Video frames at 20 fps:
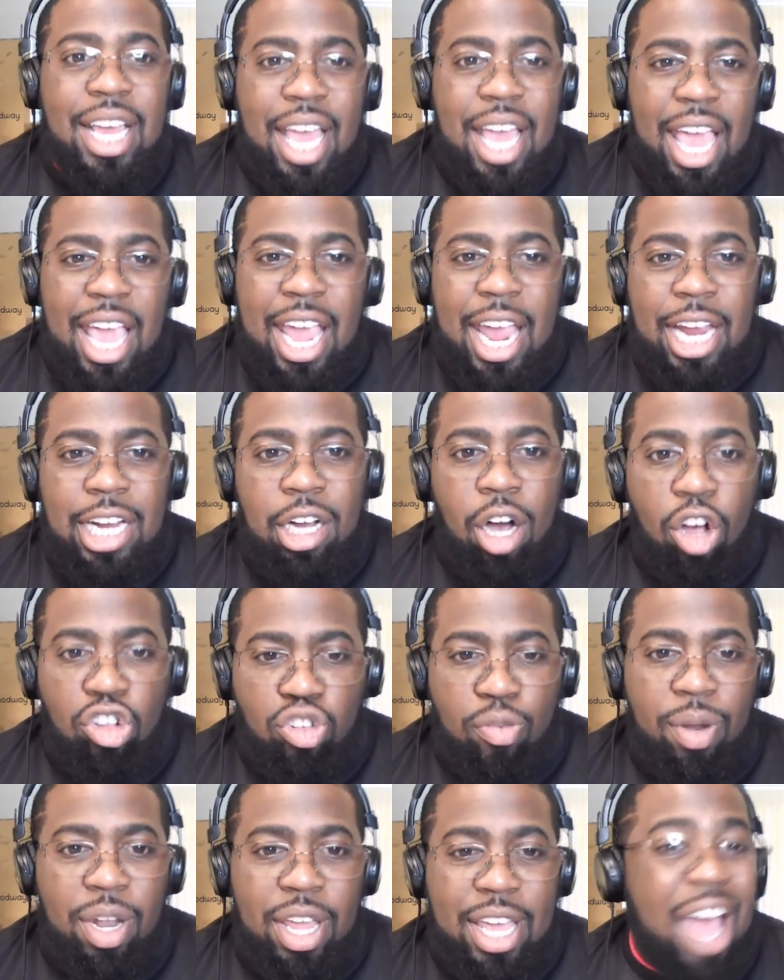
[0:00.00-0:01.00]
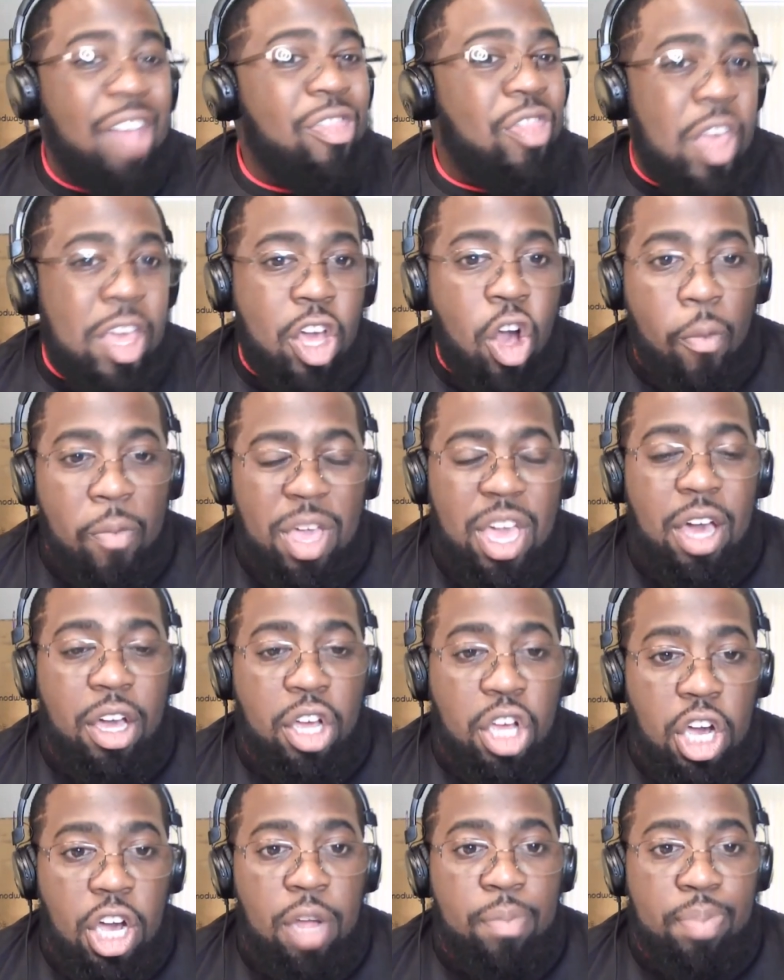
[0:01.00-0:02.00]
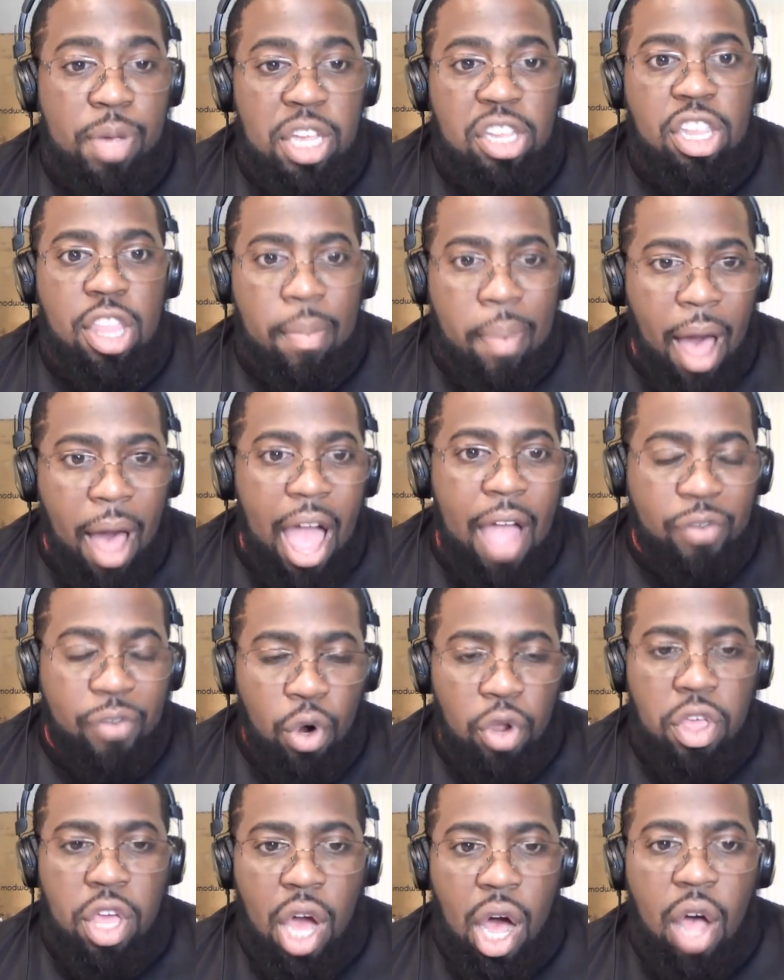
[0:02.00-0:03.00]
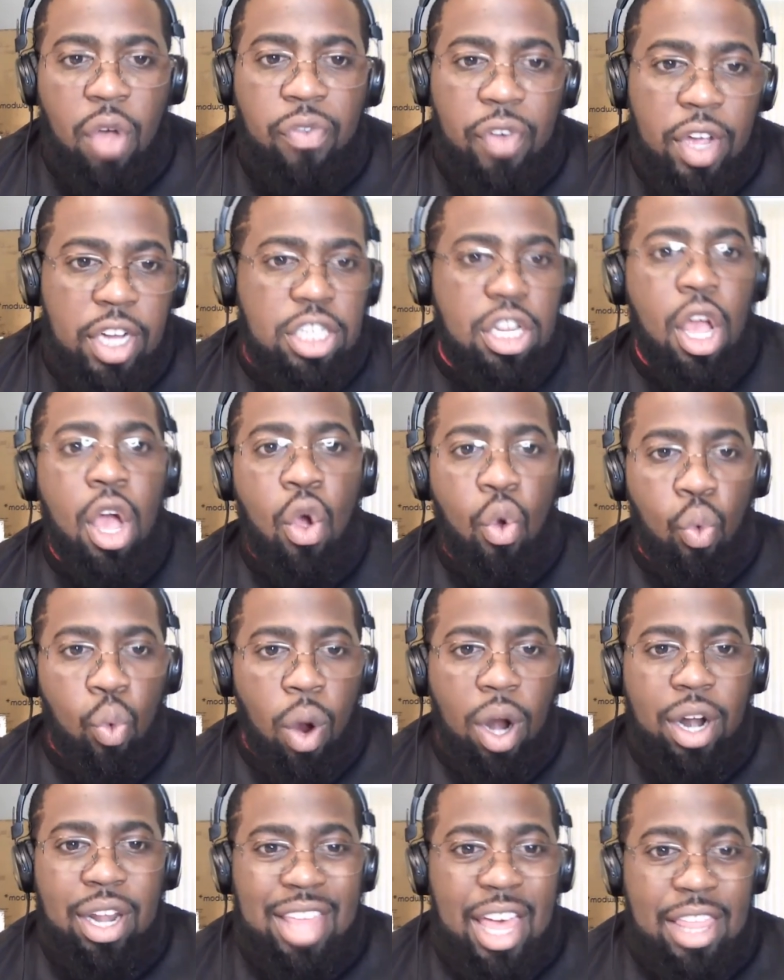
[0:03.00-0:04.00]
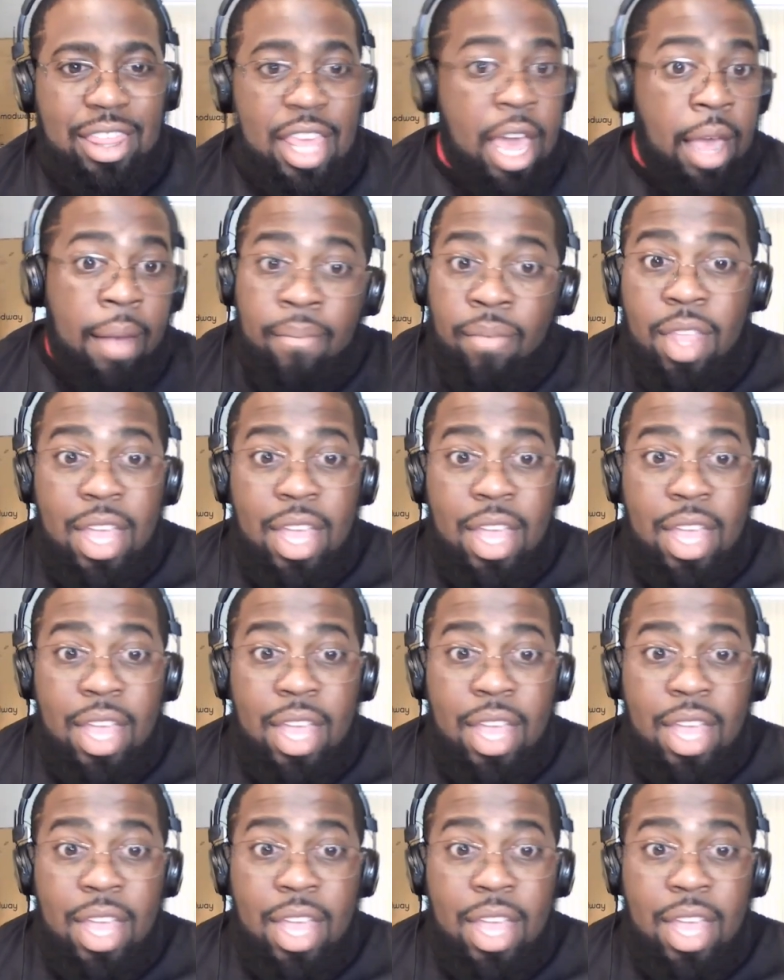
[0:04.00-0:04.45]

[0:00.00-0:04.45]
And ultimately, I think he'll be a good piece of the pie for the offense running that thing.